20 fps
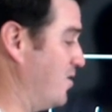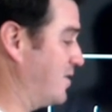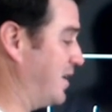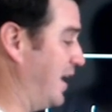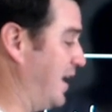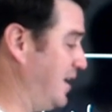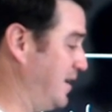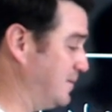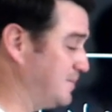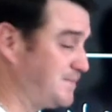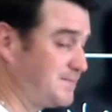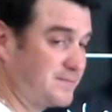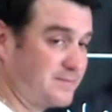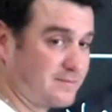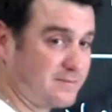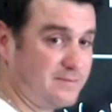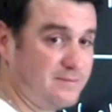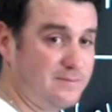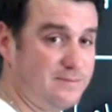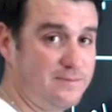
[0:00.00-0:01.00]
Okay?
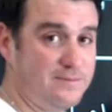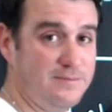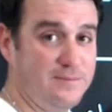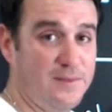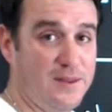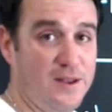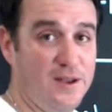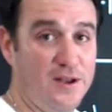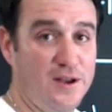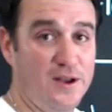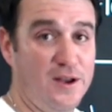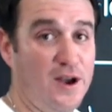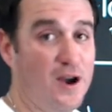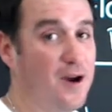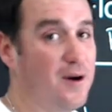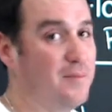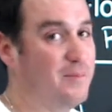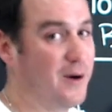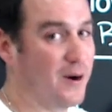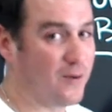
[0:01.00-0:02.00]

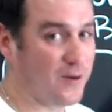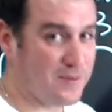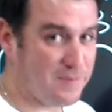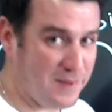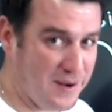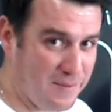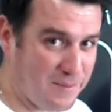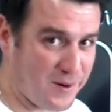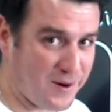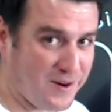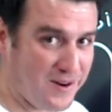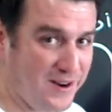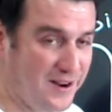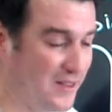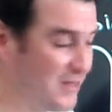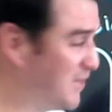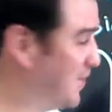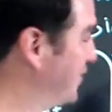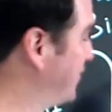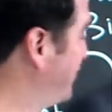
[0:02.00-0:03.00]
But
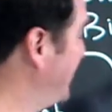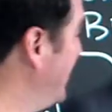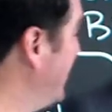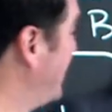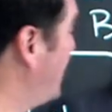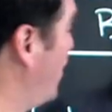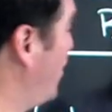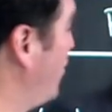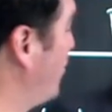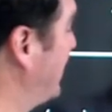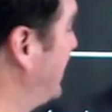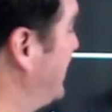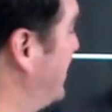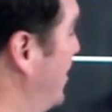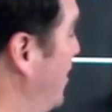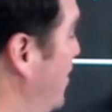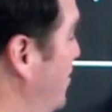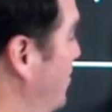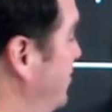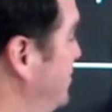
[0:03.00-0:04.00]
remember, the vent only
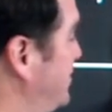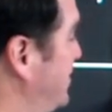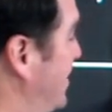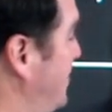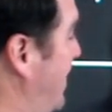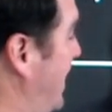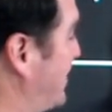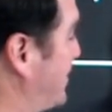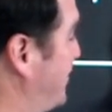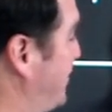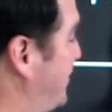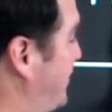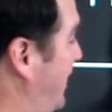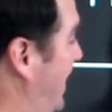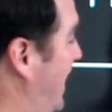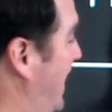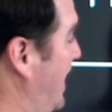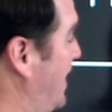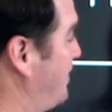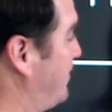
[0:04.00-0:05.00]
knows about the
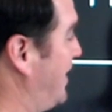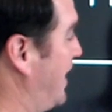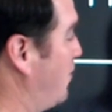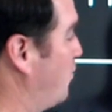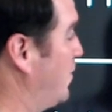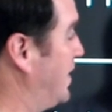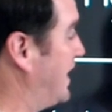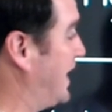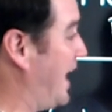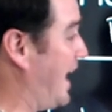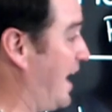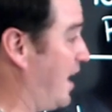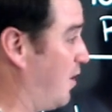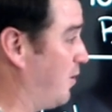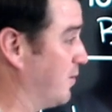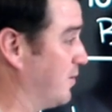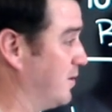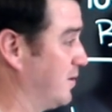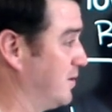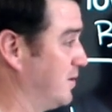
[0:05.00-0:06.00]
5 that went
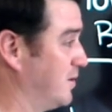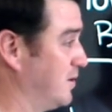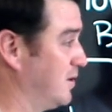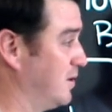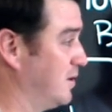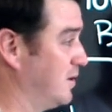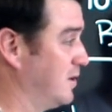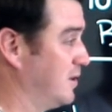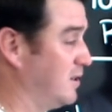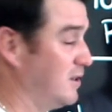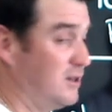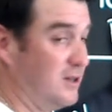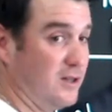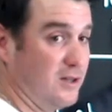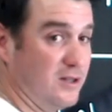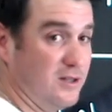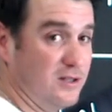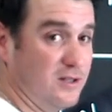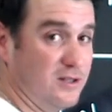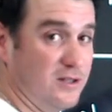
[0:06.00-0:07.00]
out.
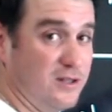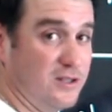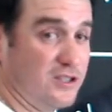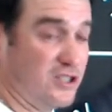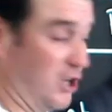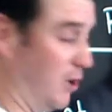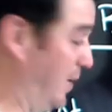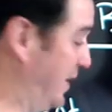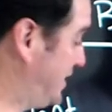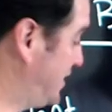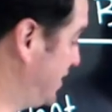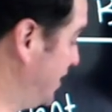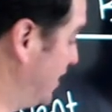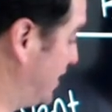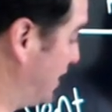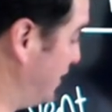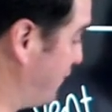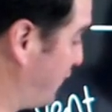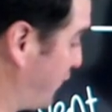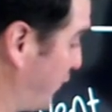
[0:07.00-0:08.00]
So it's
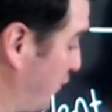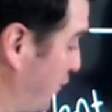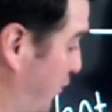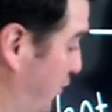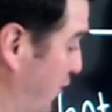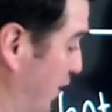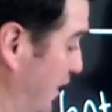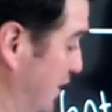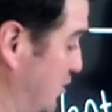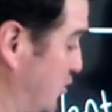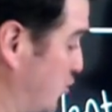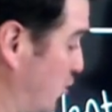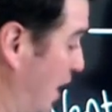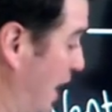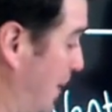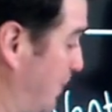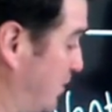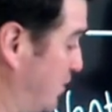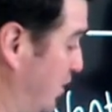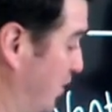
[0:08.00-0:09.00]
looking for a
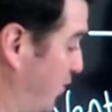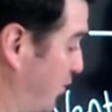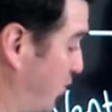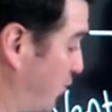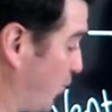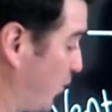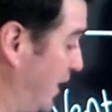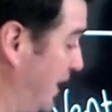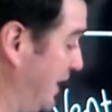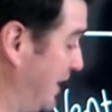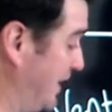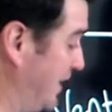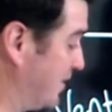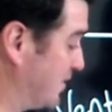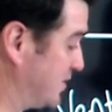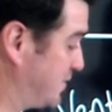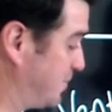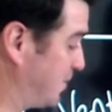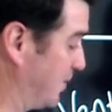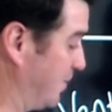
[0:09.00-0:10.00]
drop to 3
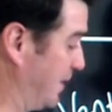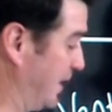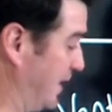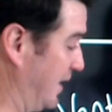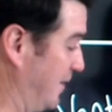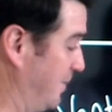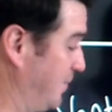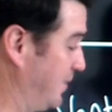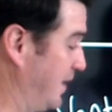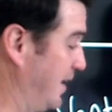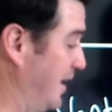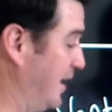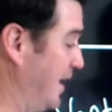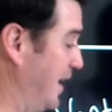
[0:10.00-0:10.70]
liters per minute.